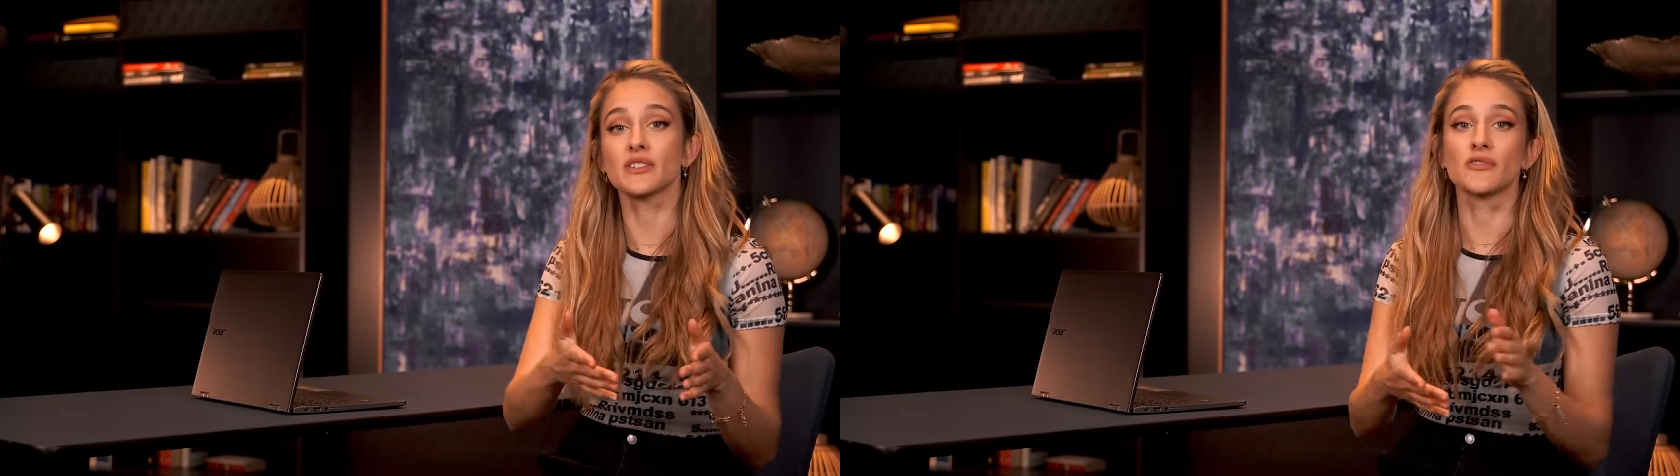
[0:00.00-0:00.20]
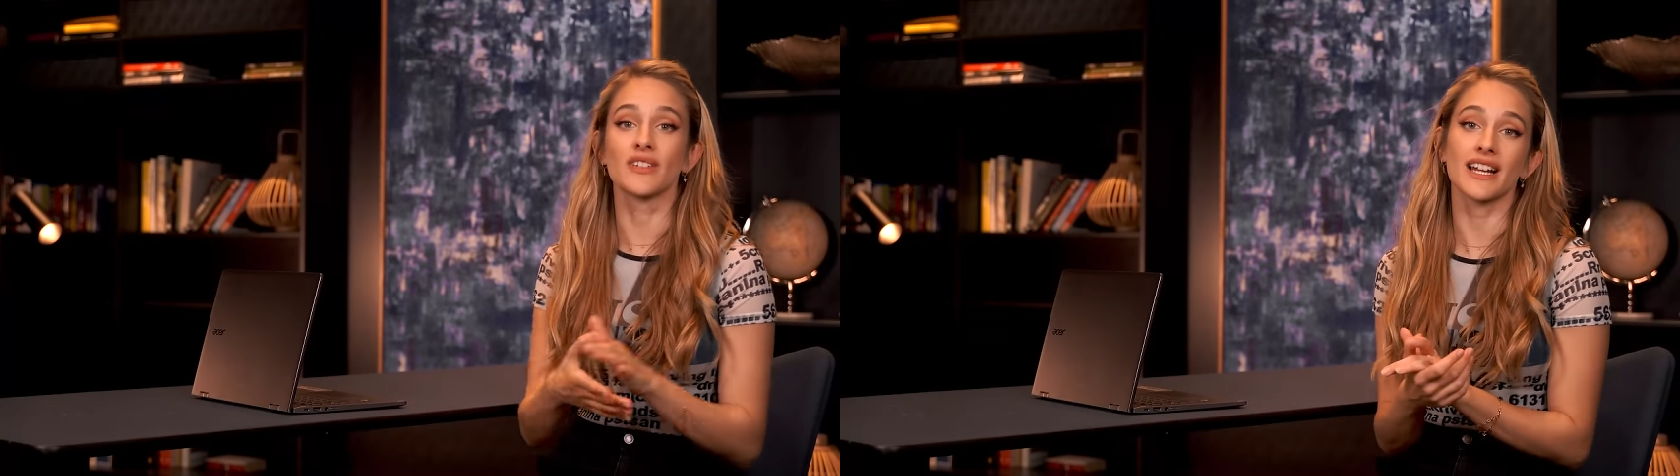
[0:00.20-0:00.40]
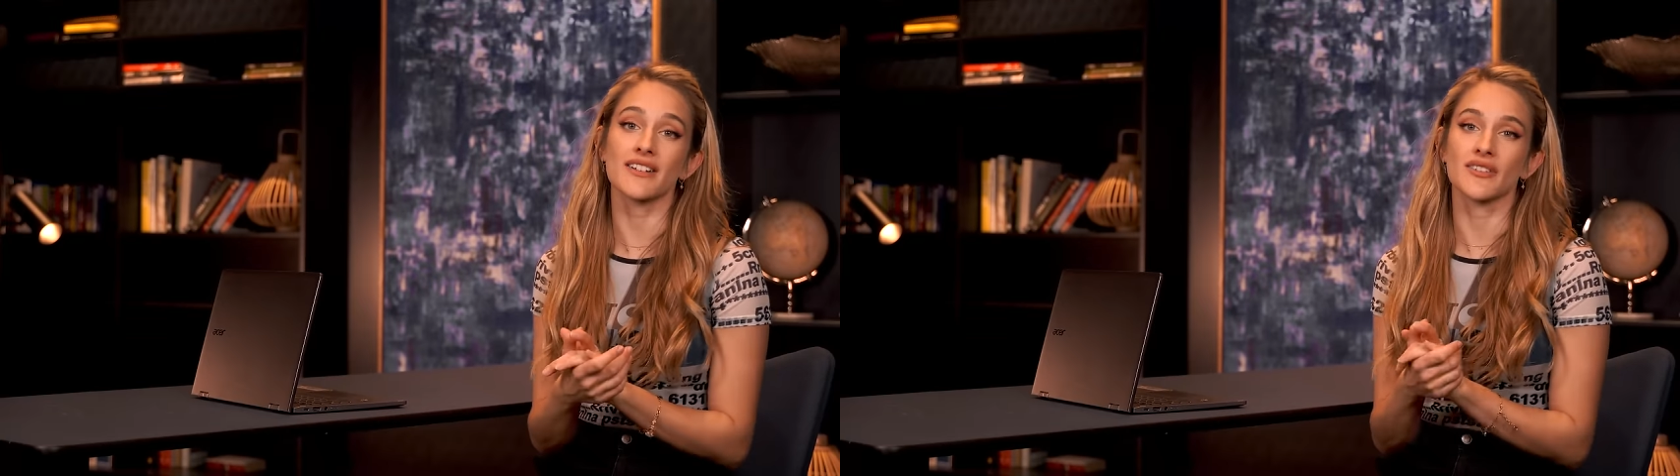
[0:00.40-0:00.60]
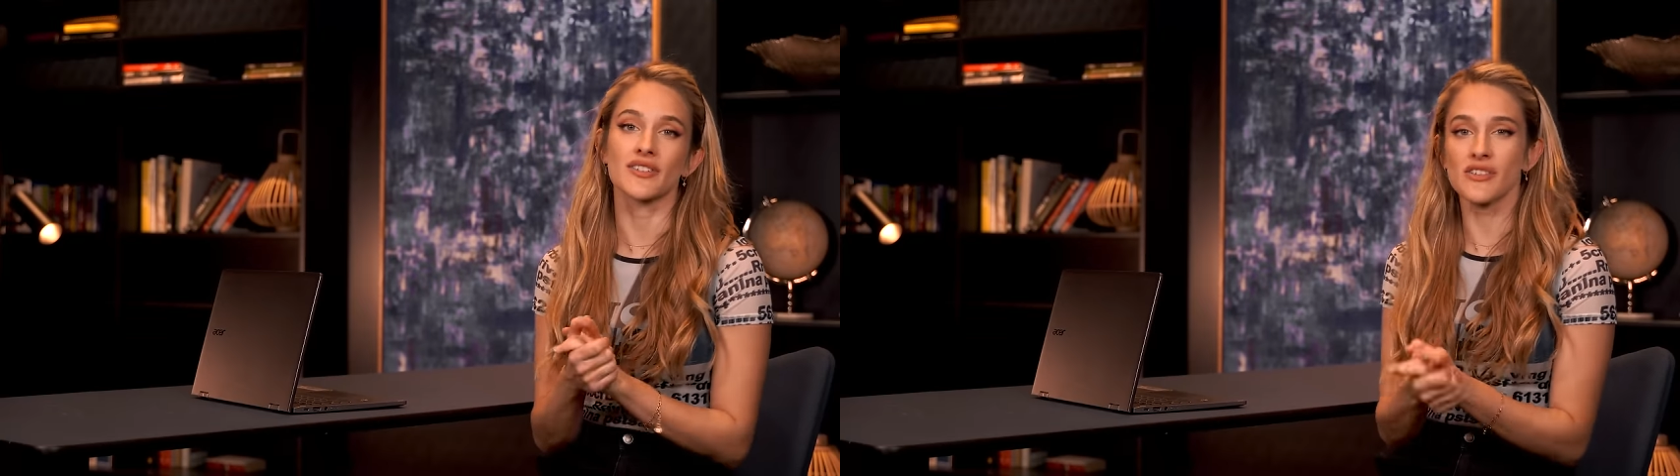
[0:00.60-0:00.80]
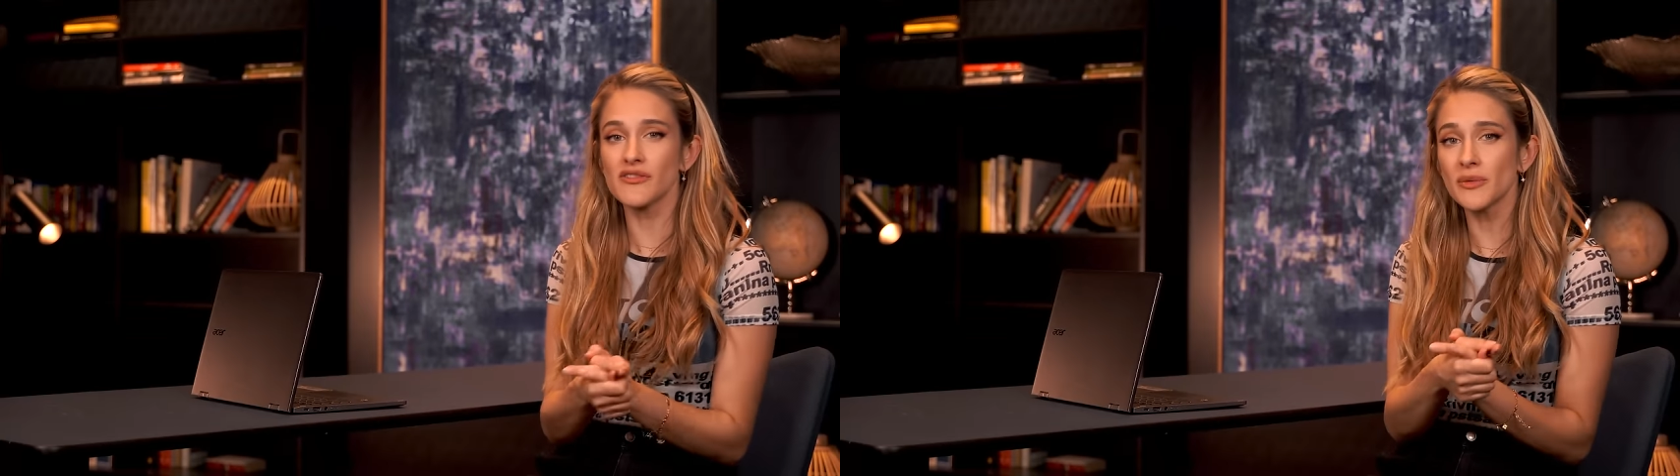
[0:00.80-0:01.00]
to relax on
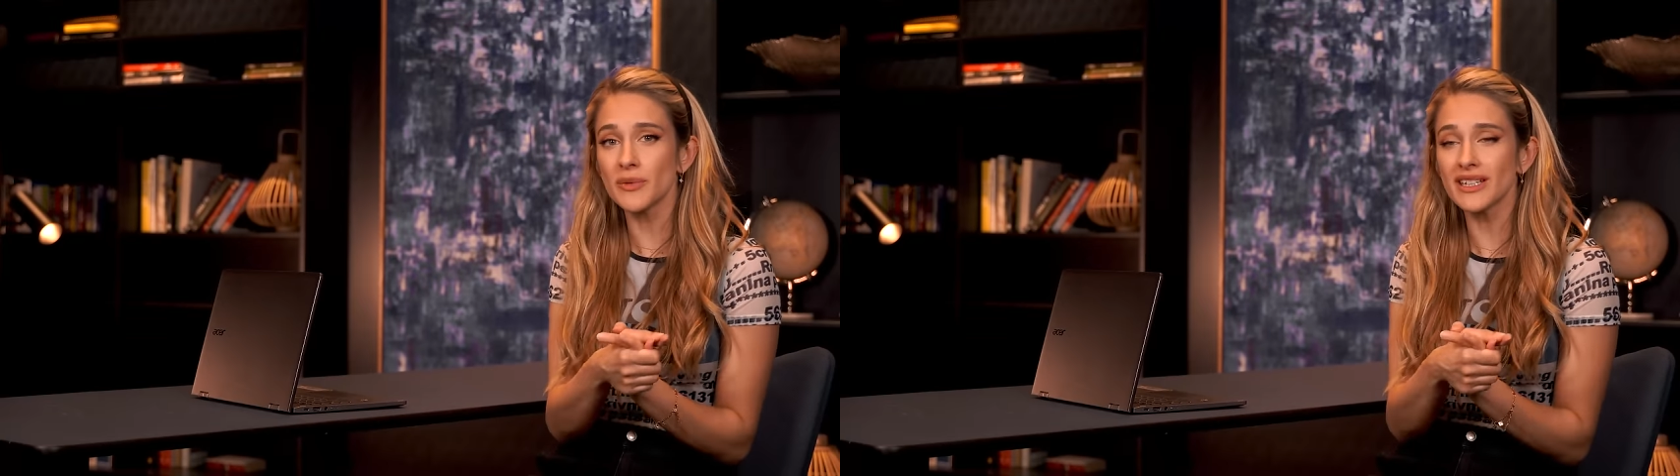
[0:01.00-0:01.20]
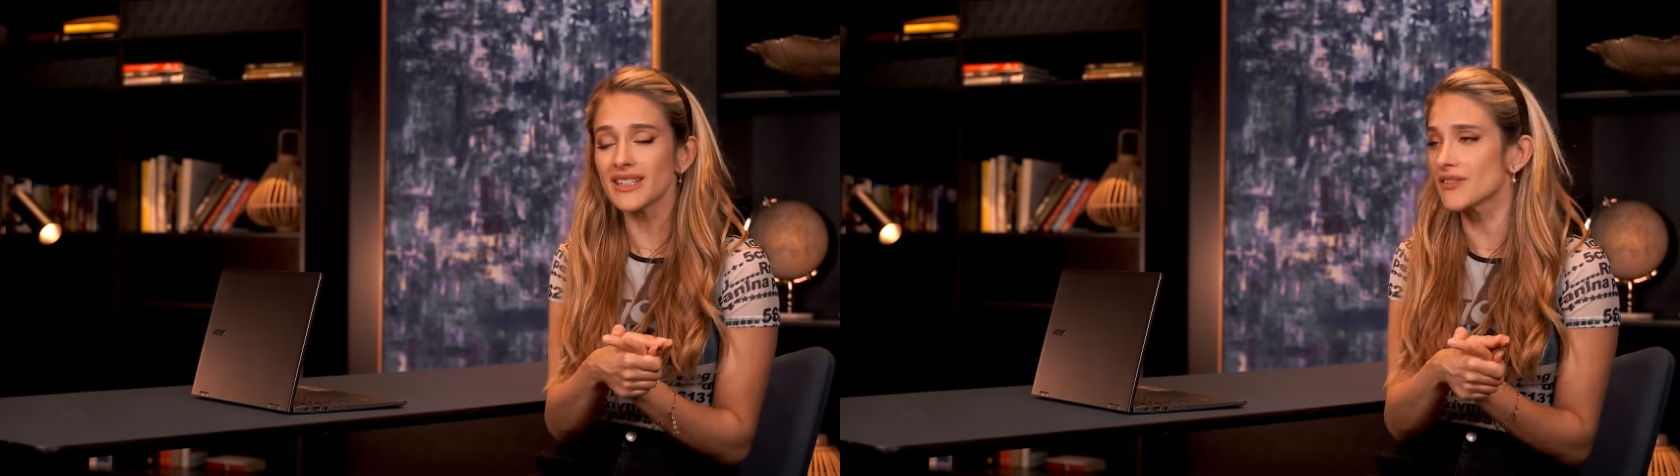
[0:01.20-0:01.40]
the sofa with